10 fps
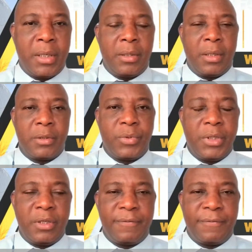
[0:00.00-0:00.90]
not
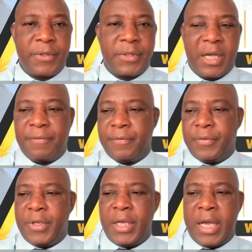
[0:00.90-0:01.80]
within the first half
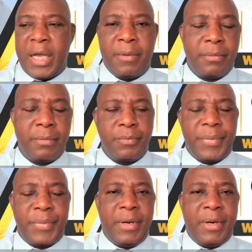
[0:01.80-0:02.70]
of the year,
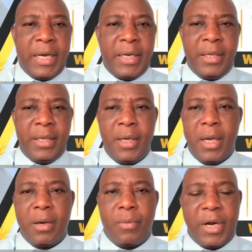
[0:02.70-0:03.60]
barring any
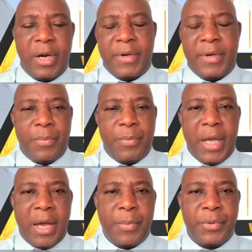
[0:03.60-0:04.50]
whatever
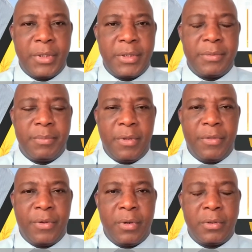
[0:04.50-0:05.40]
may happen this
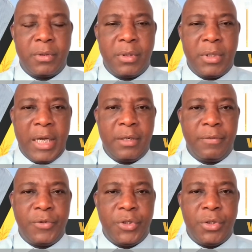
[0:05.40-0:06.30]
month or to the end
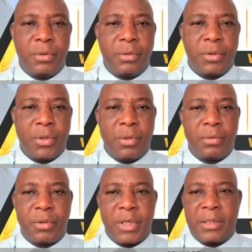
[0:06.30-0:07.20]
of June.
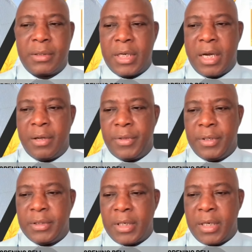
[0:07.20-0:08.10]
So try to see how
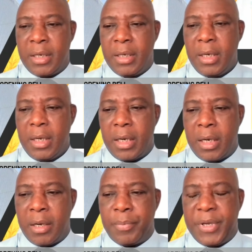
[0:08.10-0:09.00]
things
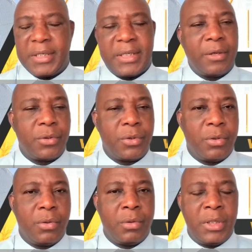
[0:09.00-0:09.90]
pace out.
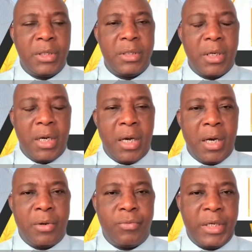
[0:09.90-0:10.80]
So holding
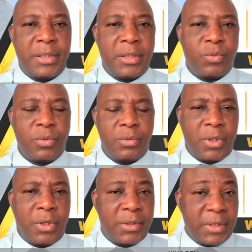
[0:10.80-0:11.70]
rates
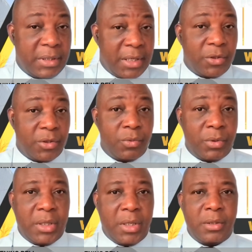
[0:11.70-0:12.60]
consistent with
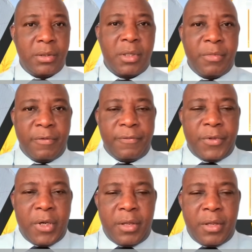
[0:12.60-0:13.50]
some of
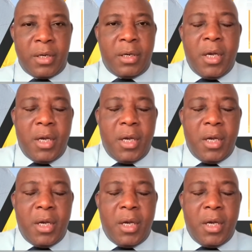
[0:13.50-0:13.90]
the other